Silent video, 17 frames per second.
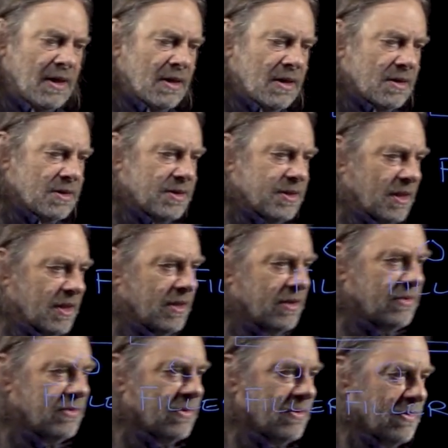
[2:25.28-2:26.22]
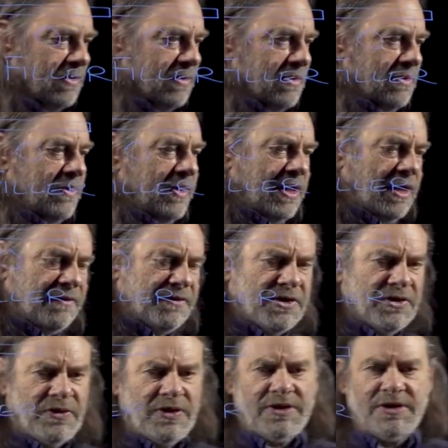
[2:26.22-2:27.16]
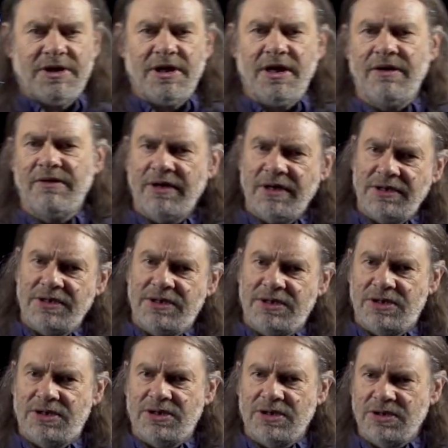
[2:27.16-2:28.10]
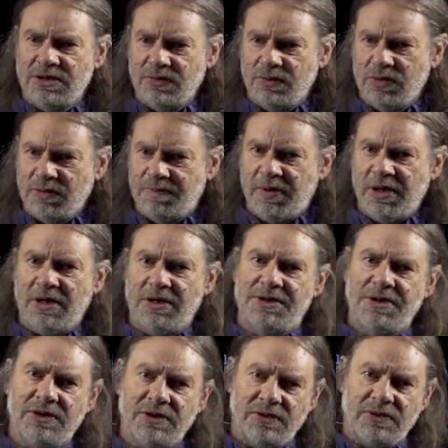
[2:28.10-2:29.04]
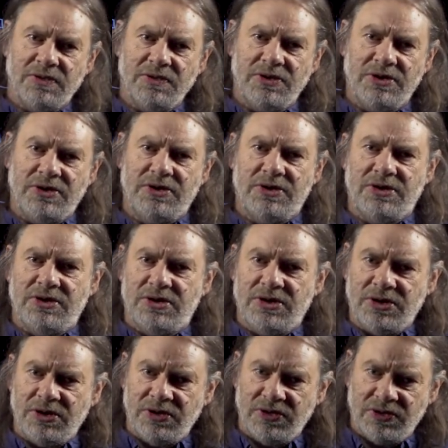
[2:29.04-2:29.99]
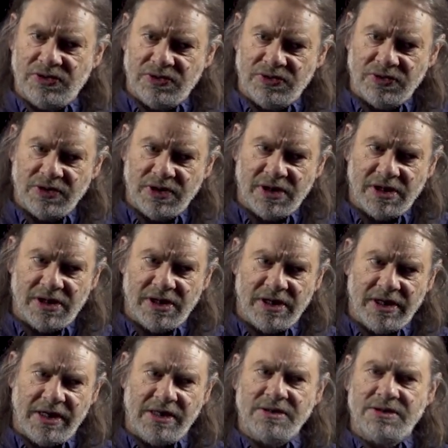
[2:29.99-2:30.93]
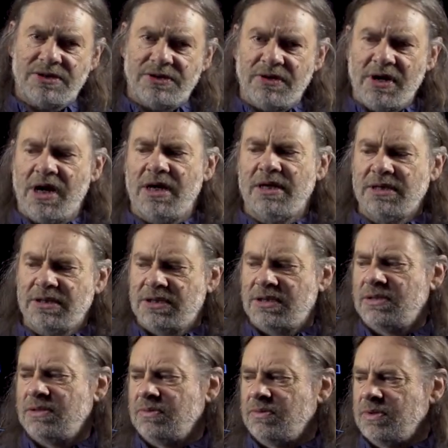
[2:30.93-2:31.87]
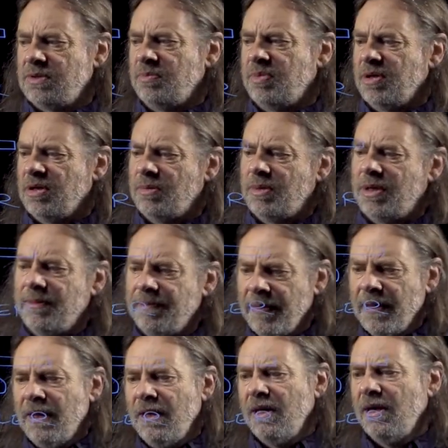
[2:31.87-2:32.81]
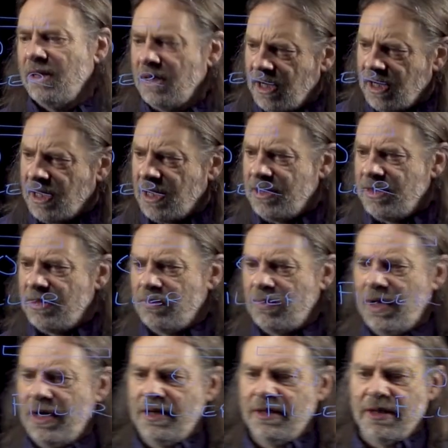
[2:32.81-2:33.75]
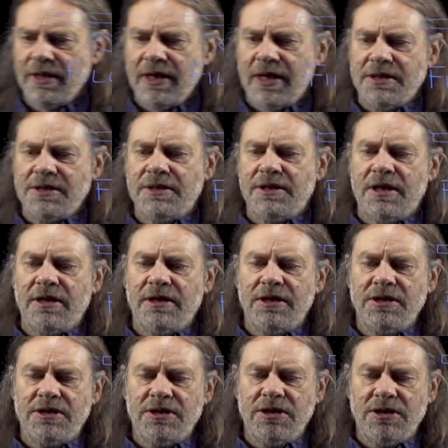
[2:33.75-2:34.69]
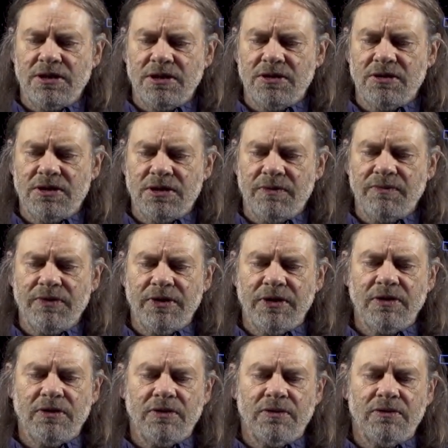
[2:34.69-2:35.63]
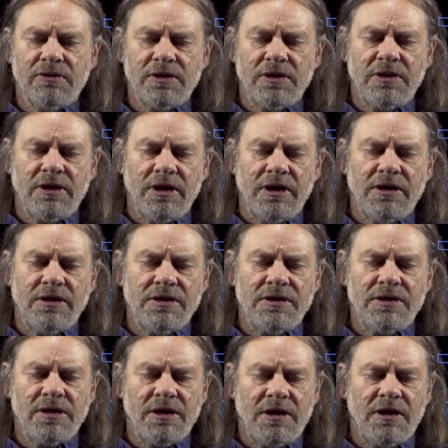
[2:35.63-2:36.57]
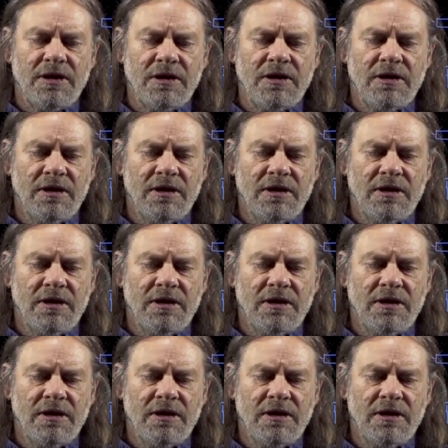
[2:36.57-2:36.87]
So we have to encourage the wood particles to interact with the polymer. And the way that that's done is to use something called an interfacial